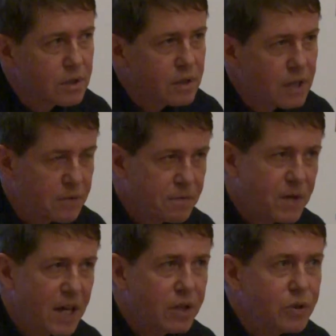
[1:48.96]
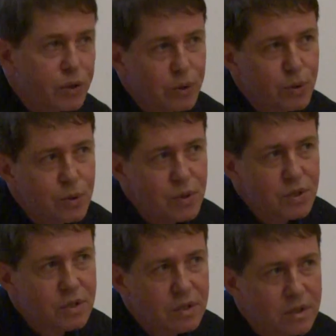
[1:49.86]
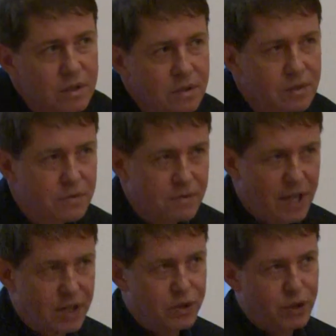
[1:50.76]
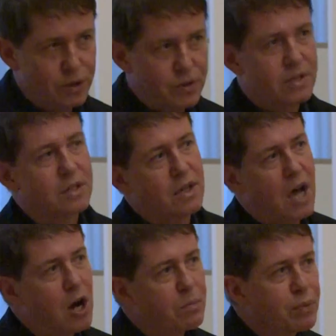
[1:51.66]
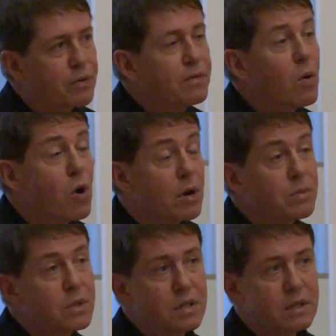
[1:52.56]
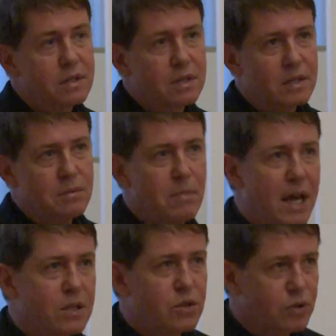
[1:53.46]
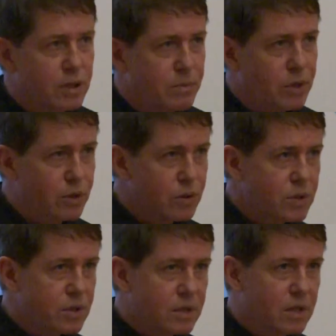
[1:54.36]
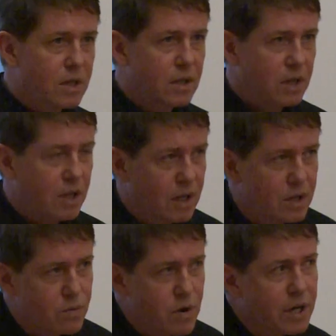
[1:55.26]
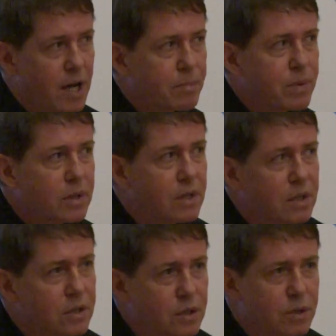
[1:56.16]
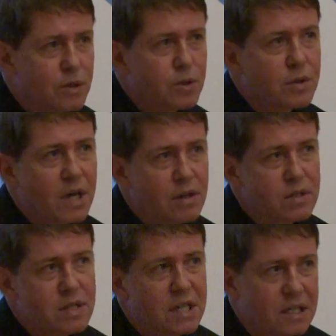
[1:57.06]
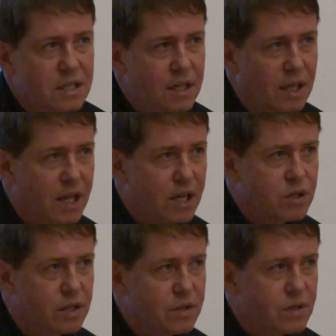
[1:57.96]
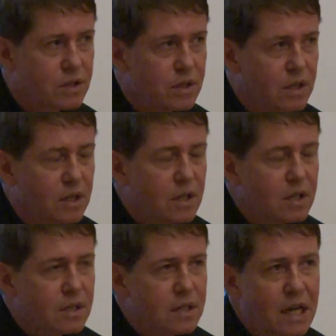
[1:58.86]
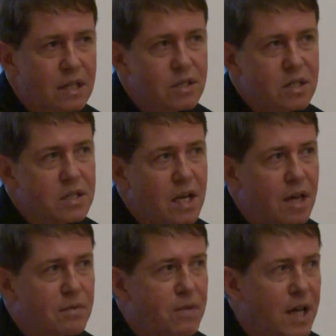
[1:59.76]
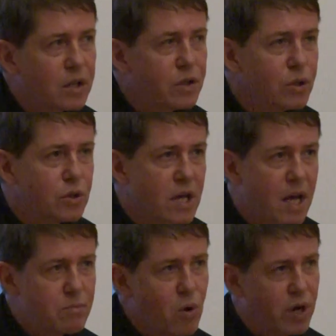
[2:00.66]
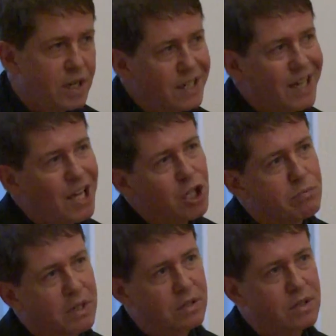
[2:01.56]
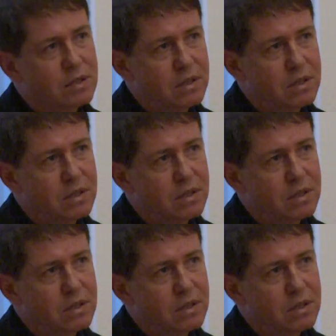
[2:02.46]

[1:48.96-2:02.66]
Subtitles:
that fake news outperformed mainstream news in the run-up to the 2016 elections. That is to say, fake news had more engagement